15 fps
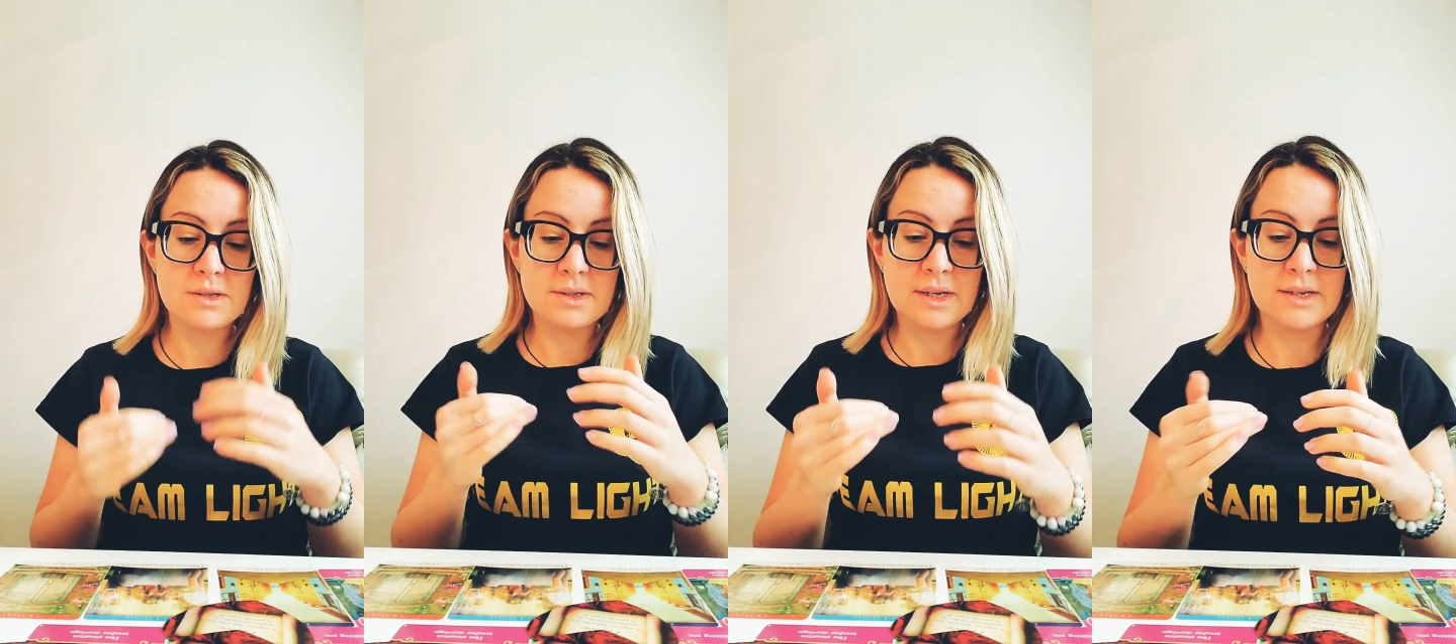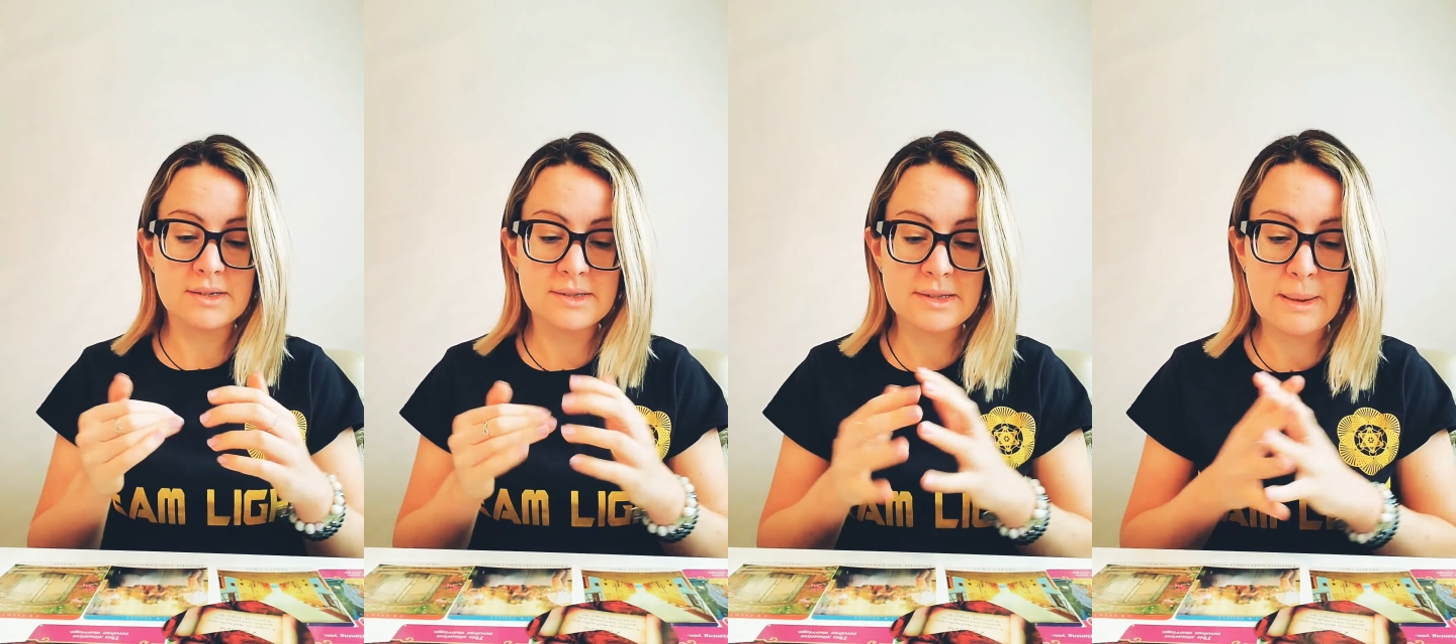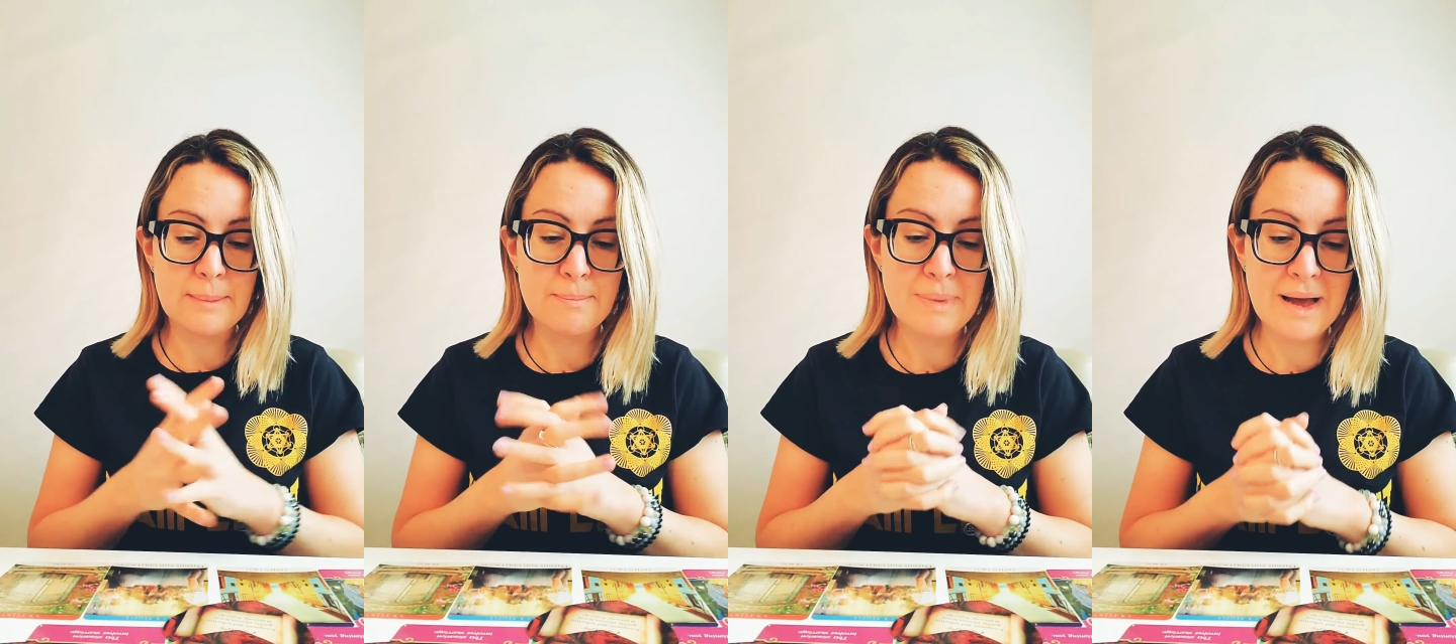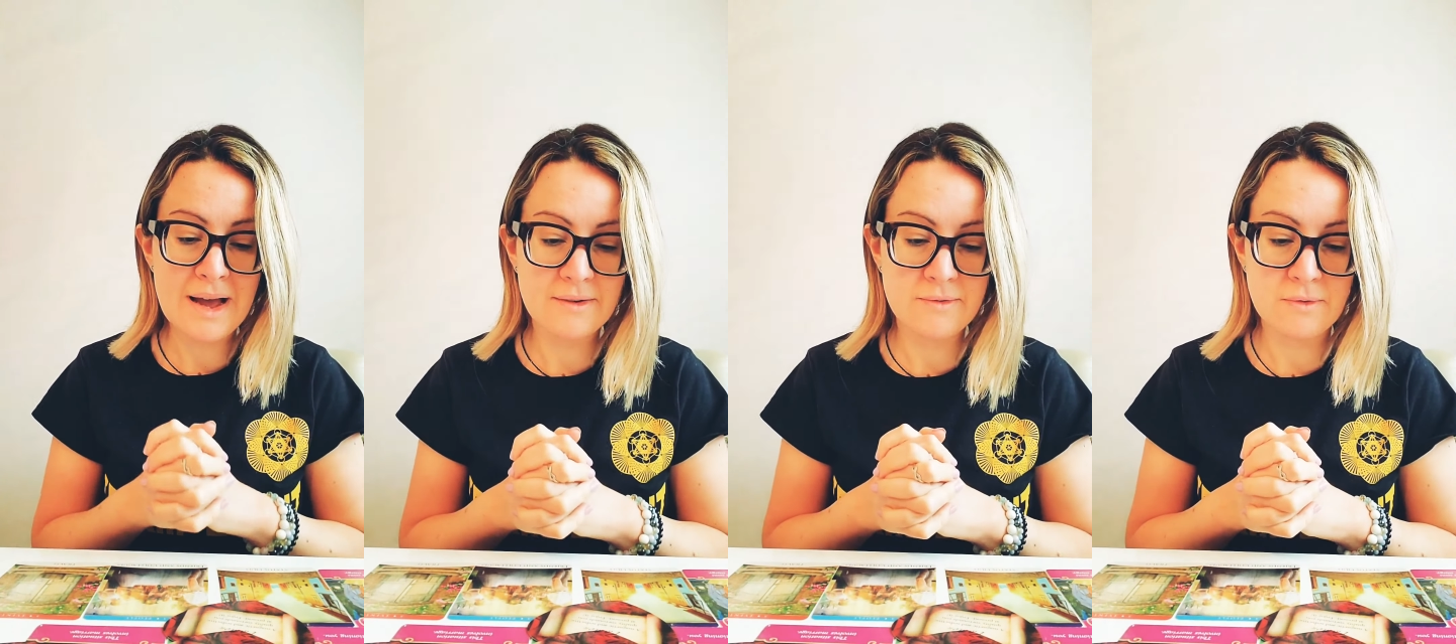to take a step
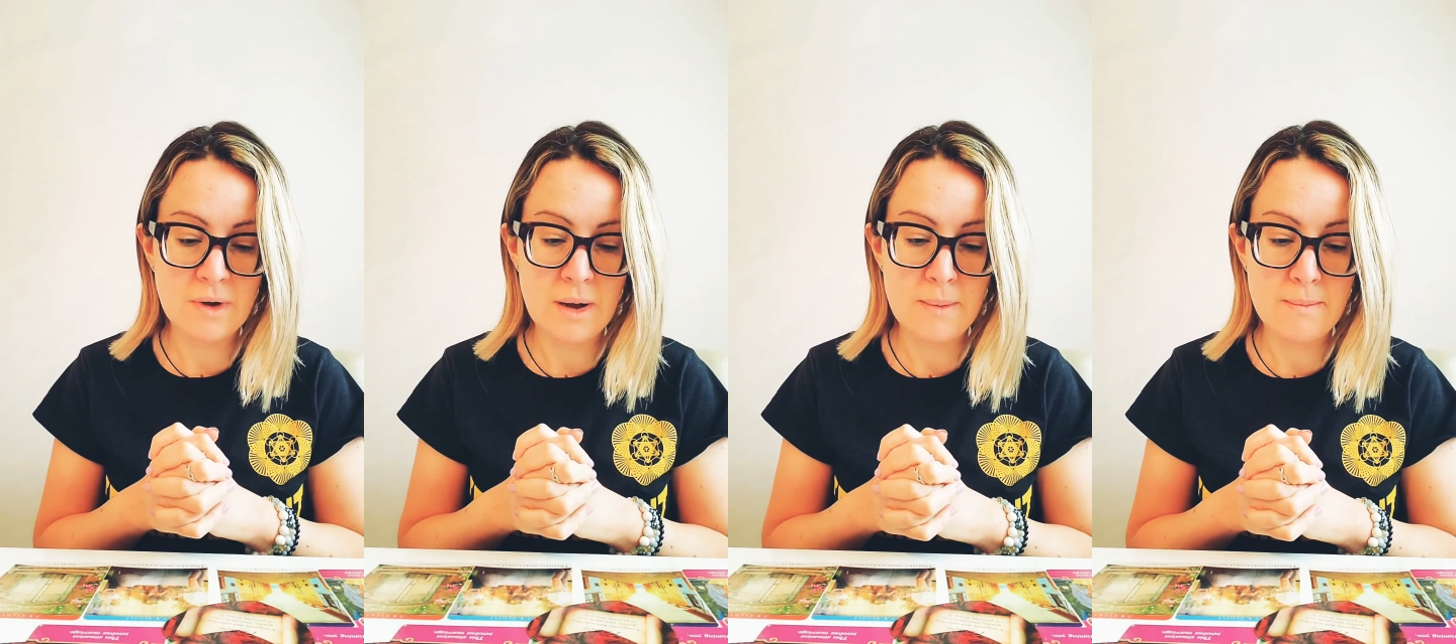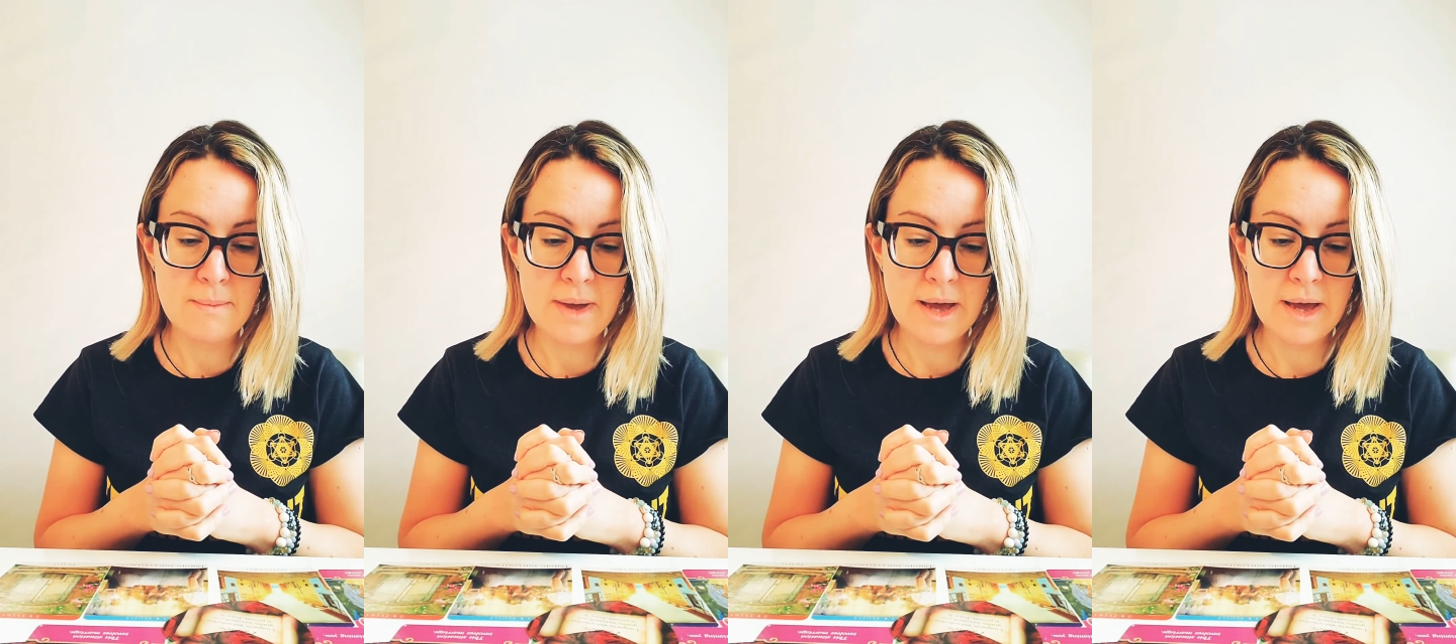back from